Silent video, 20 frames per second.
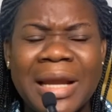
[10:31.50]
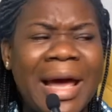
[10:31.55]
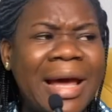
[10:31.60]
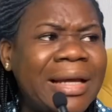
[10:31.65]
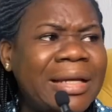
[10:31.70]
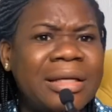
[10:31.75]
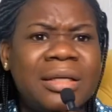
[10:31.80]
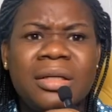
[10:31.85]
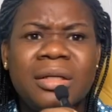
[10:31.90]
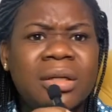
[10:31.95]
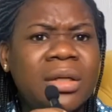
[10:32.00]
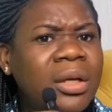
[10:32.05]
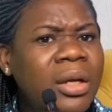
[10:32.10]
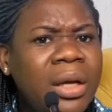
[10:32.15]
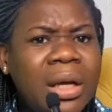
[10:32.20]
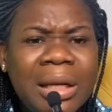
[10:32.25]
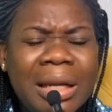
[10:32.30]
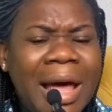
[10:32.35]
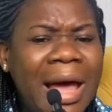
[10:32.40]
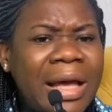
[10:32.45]
Like,
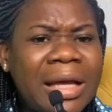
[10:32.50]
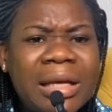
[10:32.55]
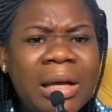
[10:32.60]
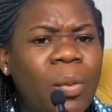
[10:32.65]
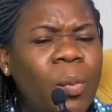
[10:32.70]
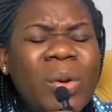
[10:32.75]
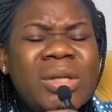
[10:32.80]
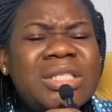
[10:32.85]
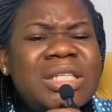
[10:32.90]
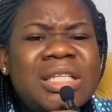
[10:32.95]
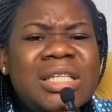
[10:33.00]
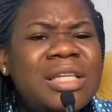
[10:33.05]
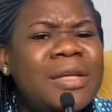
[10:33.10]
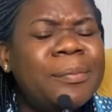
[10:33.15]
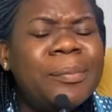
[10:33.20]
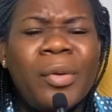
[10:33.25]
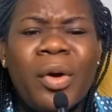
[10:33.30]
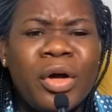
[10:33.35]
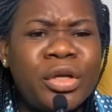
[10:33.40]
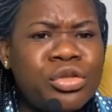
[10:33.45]
what did
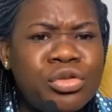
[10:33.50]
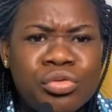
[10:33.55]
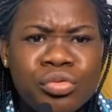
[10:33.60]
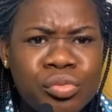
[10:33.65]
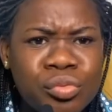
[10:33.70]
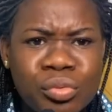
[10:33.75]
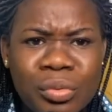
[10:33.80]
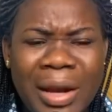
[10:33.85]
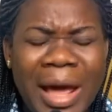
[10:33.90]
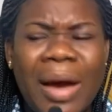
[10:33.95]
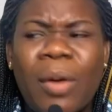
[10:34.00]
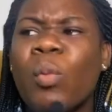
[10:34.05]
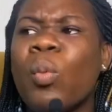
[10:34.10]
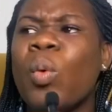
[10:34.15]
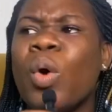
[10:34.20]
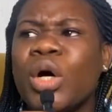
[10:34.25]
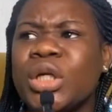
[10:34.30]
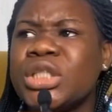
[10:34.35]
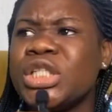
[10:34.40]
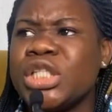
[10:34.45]
the boy do? Like,
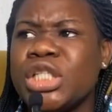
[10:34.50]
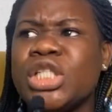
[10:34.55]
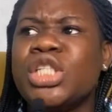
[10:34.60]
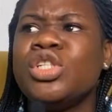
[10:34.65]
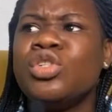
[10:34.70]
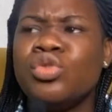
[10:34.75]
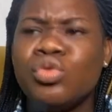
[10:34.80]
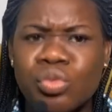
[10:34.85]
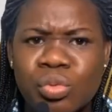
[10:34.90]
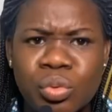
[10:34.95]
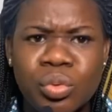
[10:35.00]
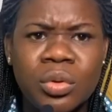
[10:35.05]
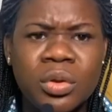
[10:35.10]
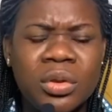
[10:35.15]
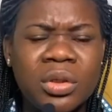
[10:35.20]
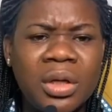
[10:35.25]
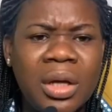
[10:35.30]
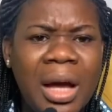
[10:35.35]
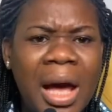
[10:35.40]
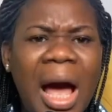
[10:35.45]
what did he do?
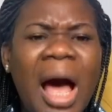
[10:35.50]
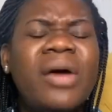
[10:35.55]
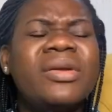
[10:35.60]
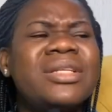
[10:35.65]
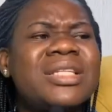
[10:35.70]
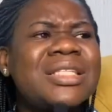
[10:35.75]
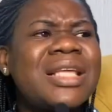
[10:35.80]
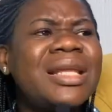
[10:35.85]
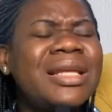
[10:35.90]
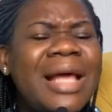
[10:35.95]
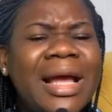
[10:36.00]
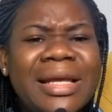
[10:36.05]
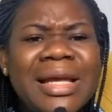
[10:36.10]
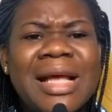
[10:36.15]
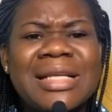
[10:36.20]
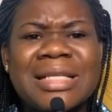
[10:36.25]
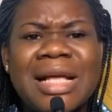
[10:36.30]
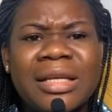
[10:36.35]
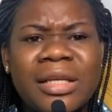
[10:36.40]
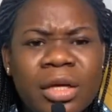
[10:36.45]
I understand that,
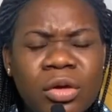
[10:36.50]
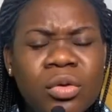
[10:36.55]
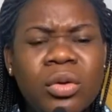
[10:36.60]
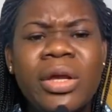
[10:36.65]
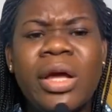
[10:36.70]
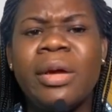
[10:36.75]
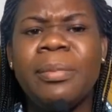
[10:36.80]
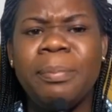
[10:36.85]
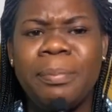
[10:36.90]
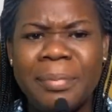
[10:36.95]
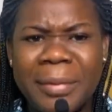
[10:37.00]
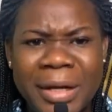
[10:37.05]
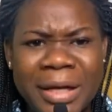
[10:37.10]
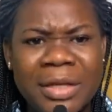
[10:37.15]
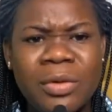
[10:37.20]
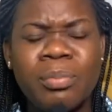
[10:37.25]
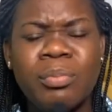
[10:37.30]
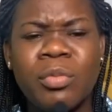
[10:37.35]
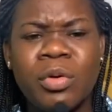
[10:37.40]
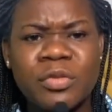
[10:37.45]
yes, Adekunle
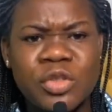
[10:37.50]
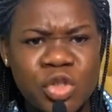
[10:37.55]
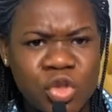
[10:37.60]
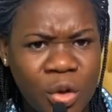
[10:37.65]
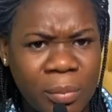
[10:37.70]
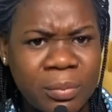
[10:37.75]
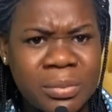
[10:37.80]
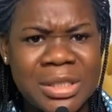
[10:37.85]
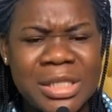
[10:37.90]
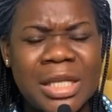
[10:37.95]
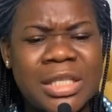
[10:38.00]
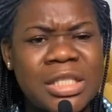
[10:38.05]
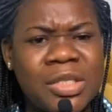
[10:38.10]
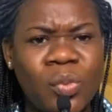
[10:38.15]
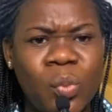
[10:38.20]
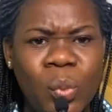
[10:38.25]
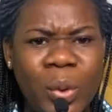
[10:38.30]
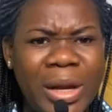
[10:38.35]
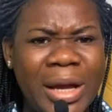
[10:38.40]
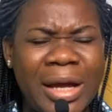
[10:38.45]
played, moved some
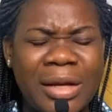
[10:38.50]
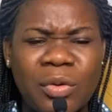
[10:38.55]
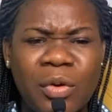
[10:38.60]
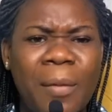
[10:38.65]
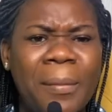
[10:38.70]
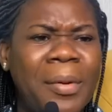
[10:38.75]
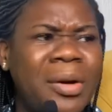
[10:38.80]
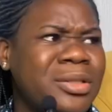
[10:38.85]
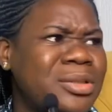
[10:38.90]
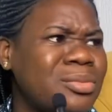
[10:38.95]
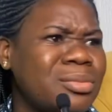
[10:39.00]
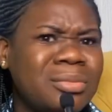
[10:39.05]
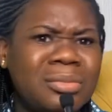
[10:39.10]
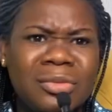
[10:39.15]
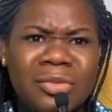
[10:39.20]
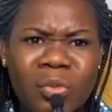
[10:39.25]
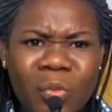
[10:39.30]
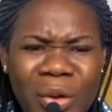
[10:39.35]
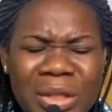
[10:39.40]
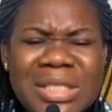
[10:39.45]
certain way and all, but
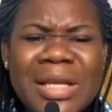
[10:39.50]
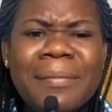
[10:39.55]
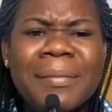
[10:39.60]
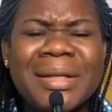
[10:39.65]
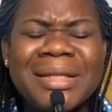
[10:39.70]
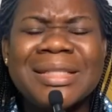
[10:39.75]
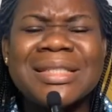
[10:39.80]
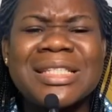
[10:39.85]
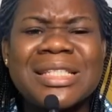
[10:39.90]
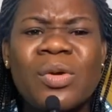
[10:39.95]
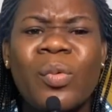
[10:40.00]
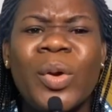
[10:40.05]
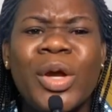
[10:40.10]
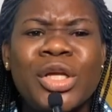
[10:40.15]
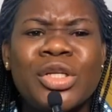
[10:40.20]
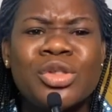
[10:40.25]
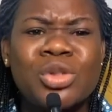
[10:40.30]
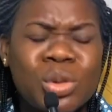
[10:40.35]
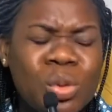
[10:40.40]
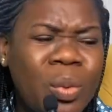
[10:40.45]
what him be the thing
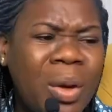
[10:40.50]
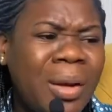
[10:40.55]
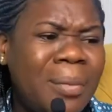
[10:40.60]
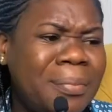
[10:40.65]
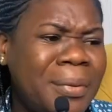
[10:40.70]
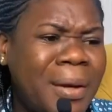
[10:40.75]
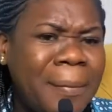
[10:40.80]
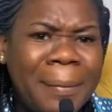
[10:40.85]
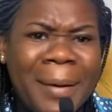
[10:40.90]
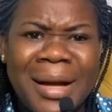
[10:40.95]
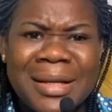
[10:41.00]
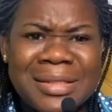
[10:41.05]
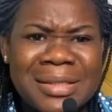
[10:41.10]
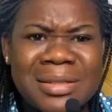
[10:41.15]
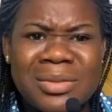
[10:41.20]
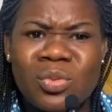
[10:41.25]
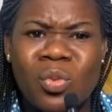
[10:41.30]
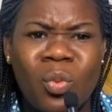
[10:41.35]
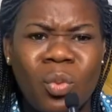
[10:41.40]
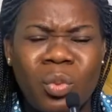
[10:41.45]
when do a big
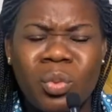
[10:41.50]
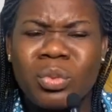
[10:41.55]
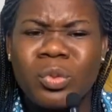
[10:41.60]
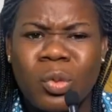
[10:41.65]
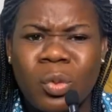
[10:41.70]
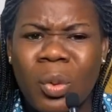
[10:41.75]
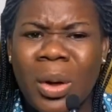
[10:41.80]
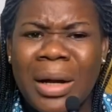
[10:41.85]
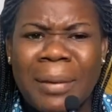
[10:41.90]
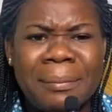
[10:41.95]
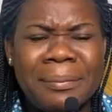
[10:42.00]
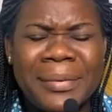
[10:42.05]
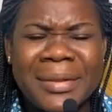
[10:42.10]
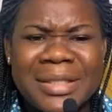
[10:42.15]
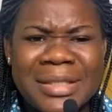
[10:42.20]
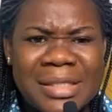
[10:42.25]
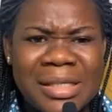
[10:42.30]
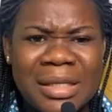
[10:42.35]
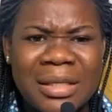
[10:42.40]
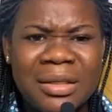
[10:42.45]
pass, one
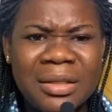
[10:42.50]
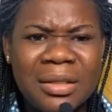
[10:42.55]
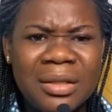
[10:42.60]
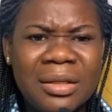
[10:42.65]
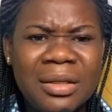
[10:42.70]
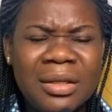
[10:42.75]
big thing?